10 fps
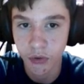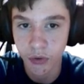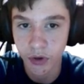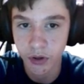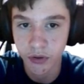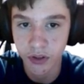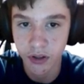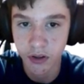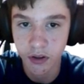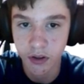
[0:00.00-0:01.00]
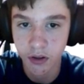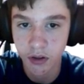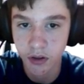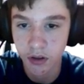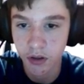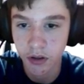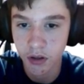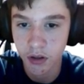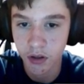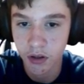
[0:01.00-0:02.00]
Wait, who's that?
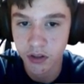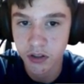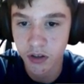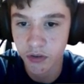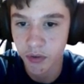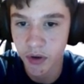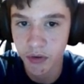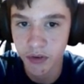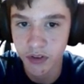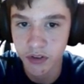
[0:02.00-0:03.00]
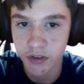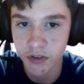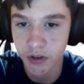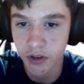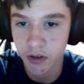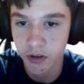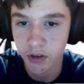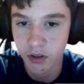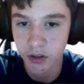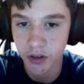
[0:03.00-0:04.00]
Definitely buy one of these, they're so cute.
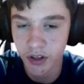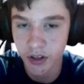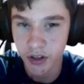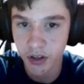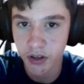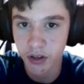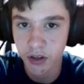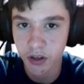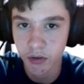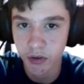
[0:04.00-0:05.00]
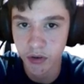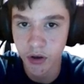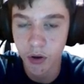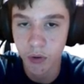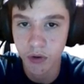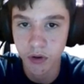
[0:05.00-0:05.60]
I can't... Okay. Oh.